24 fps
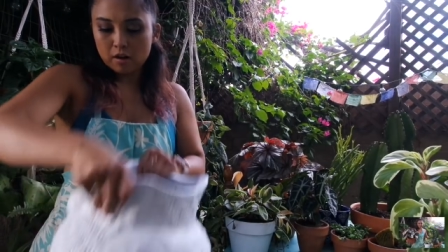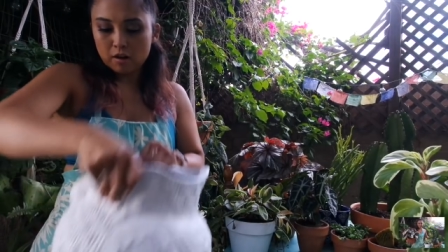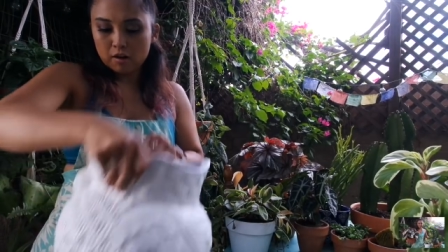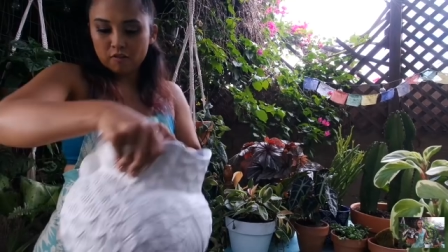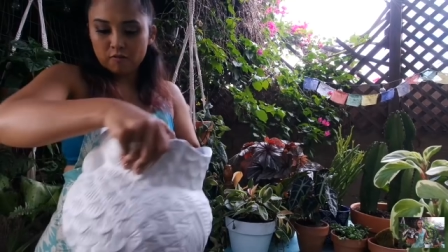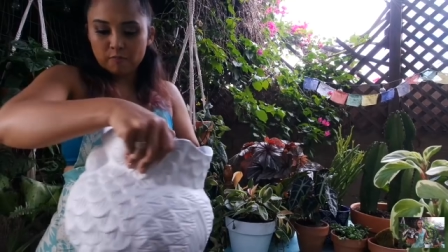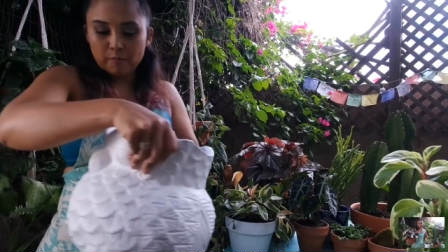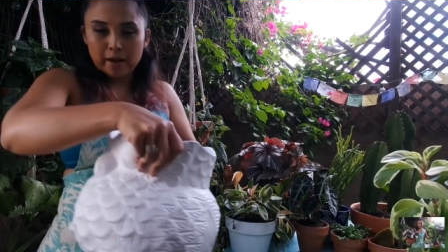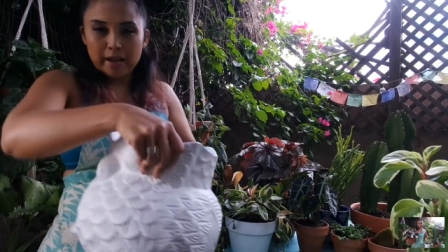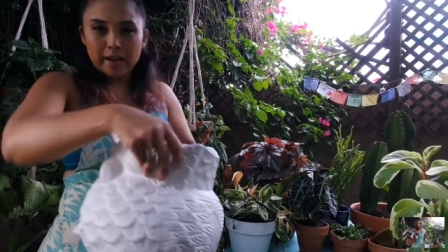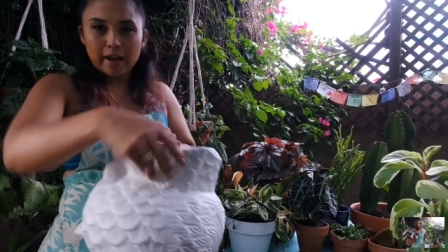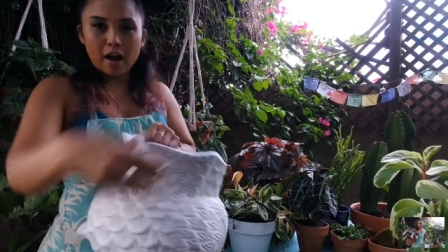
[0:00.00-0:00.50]

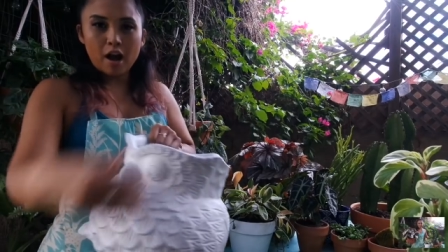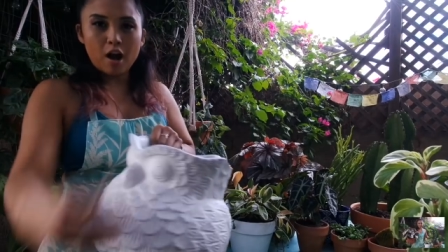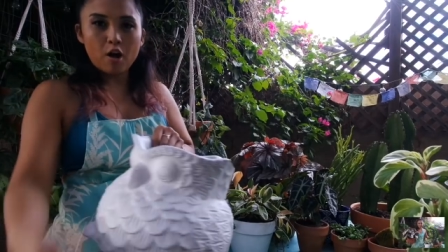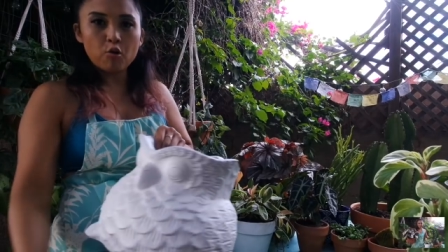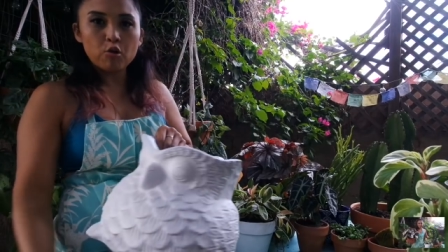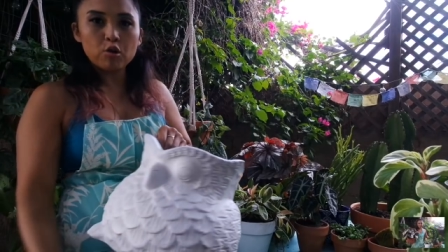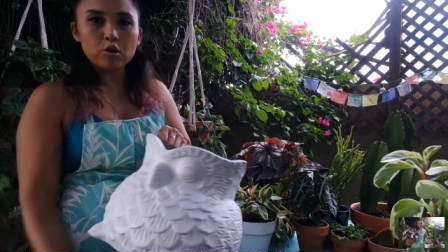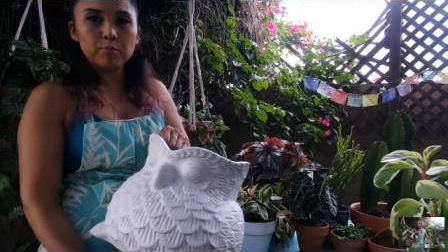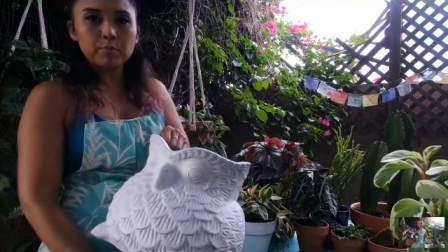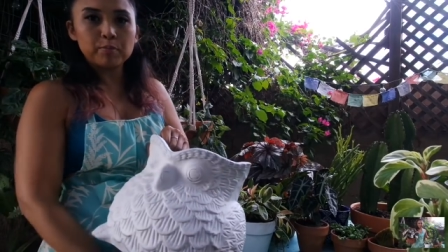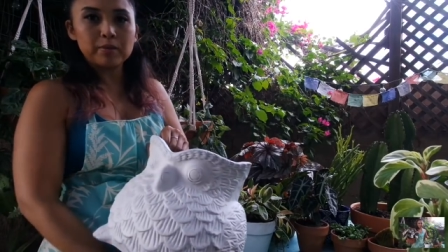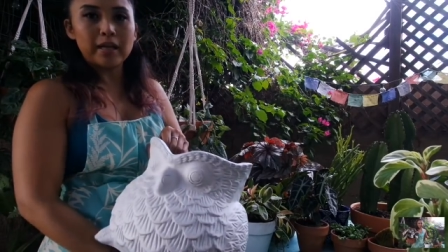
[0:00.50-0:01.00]
of my
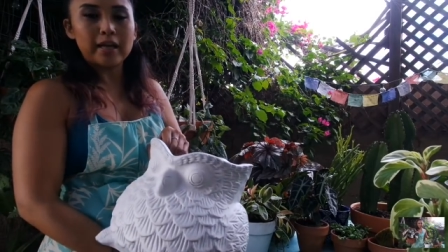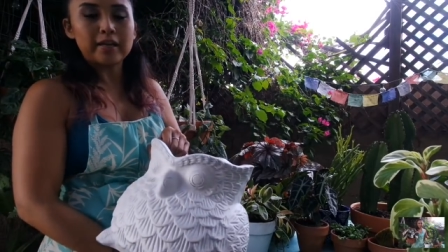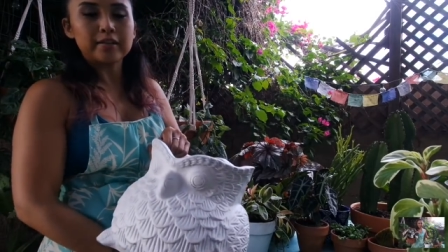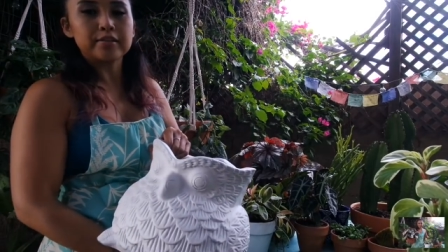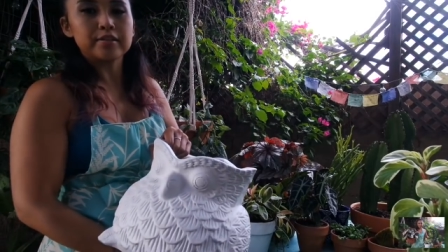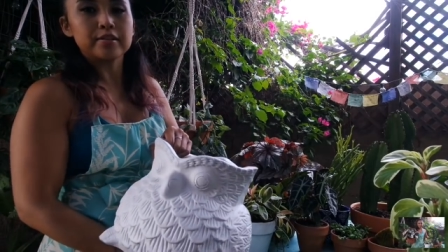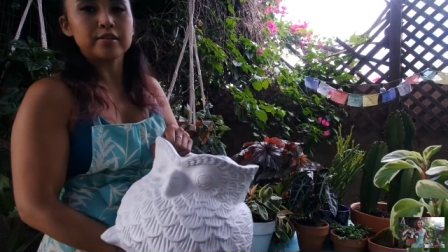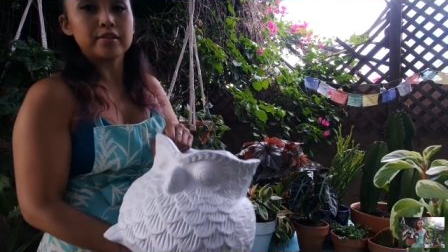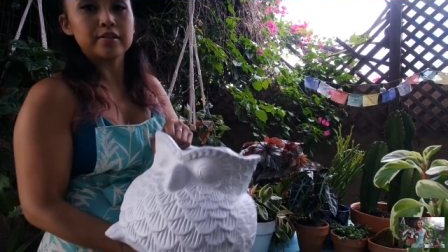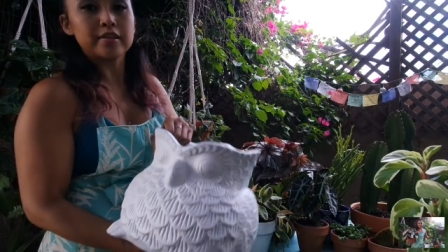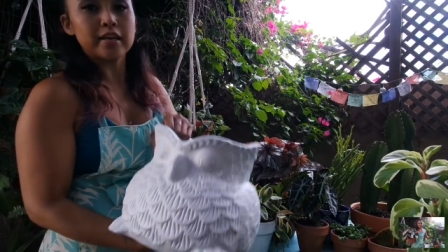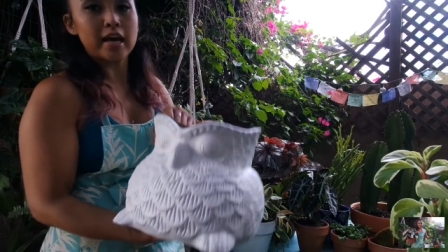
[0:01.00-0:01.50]
owl
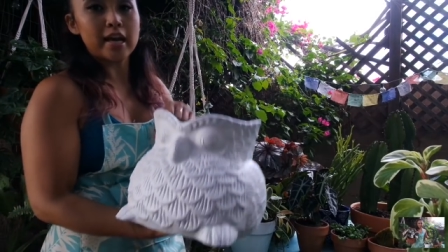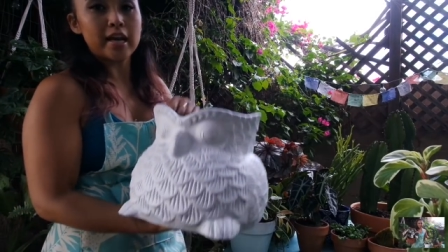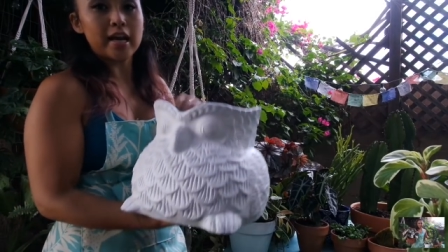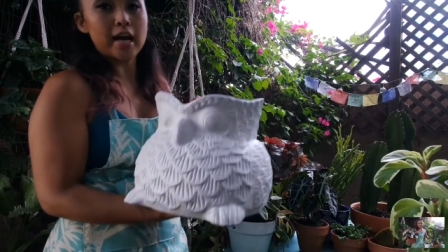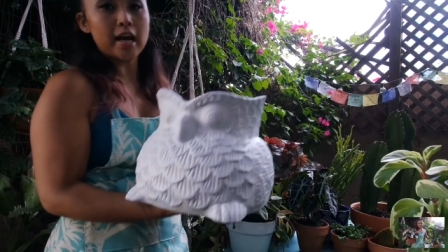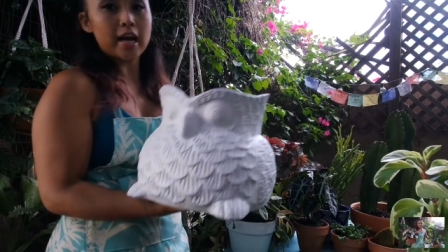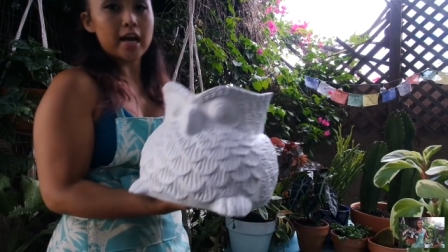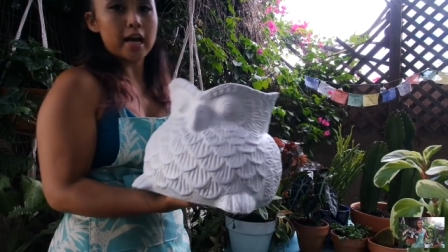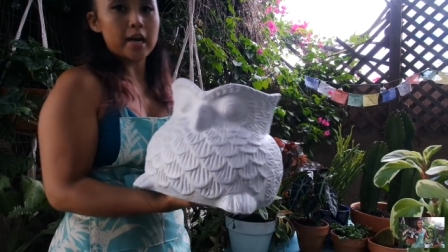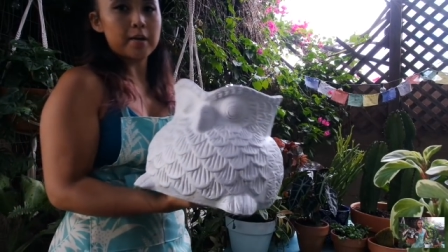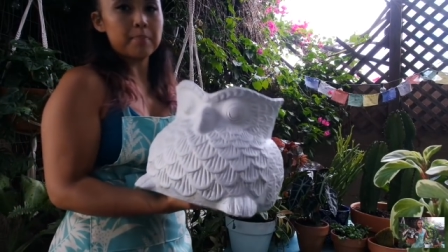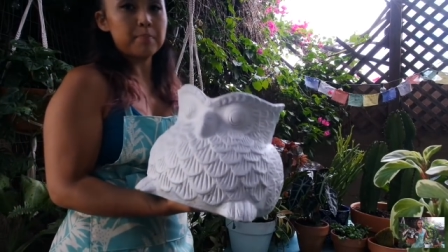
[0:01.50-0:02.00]
planter that
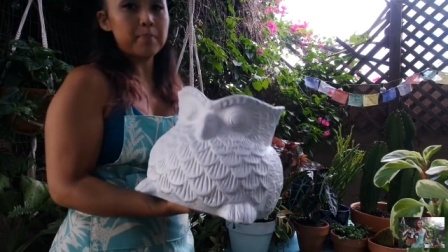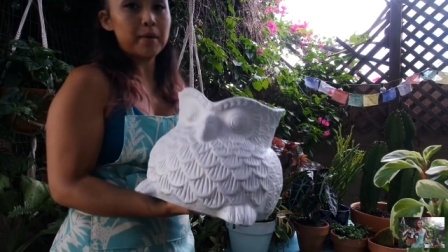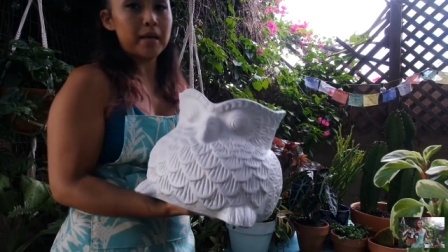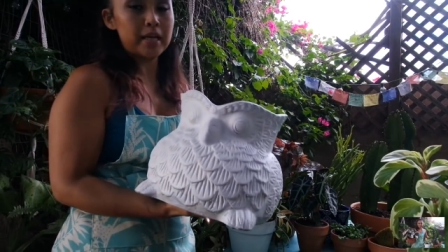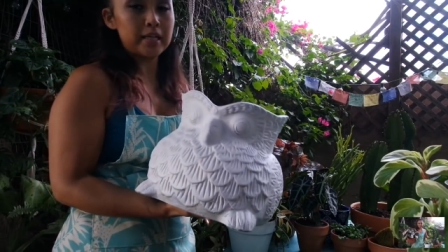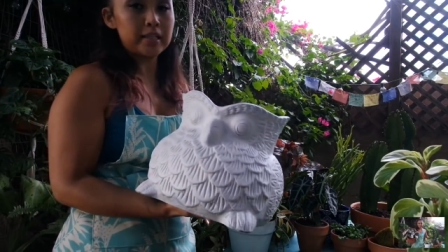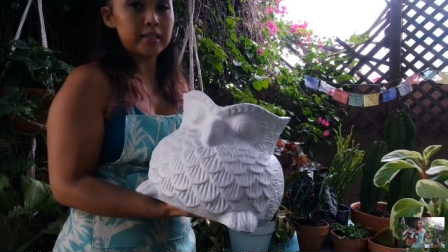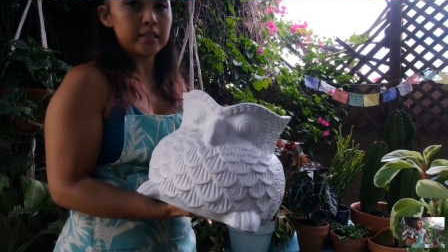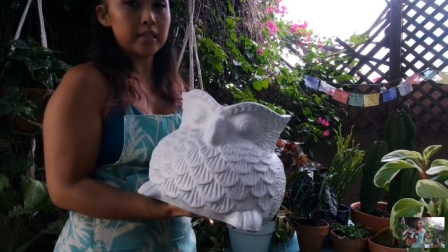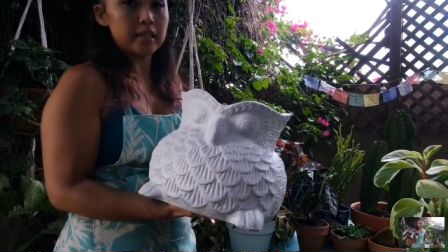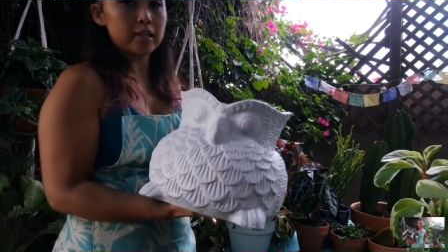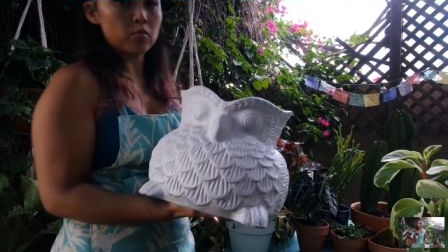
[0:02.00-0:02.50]
I
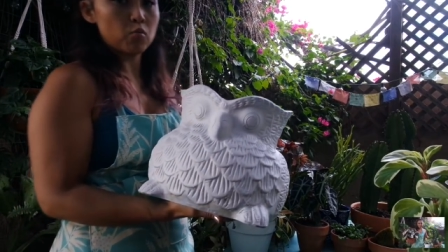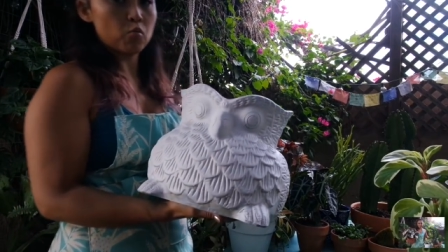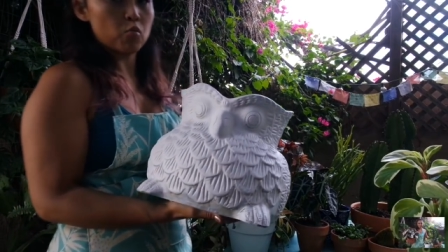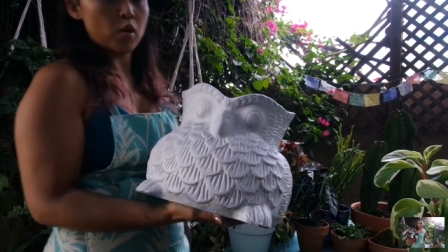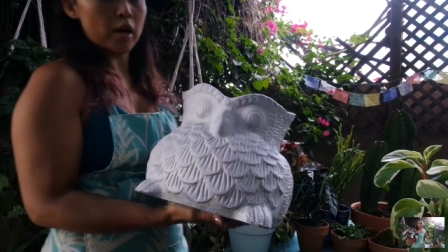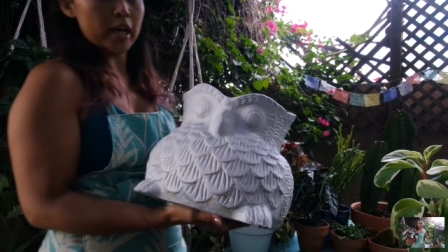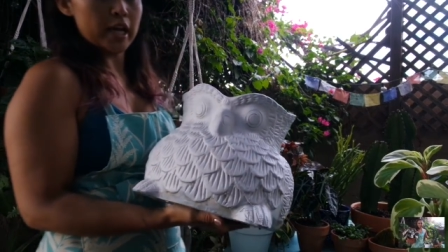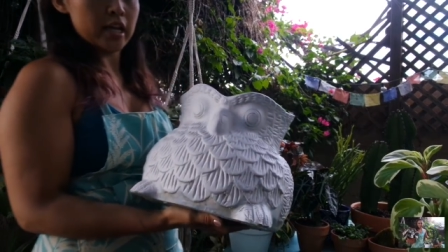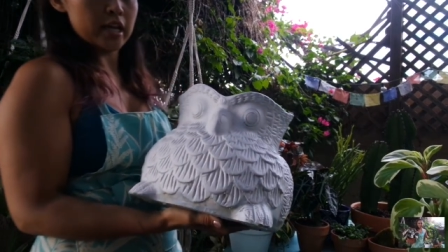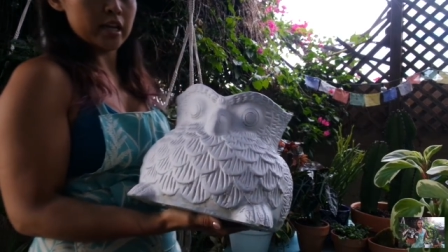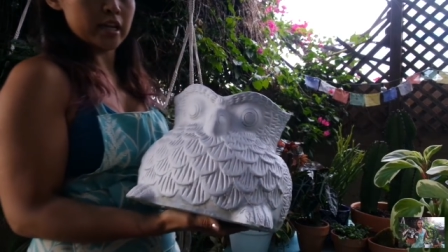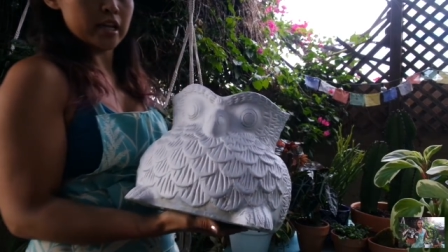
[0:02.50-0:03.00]
painted white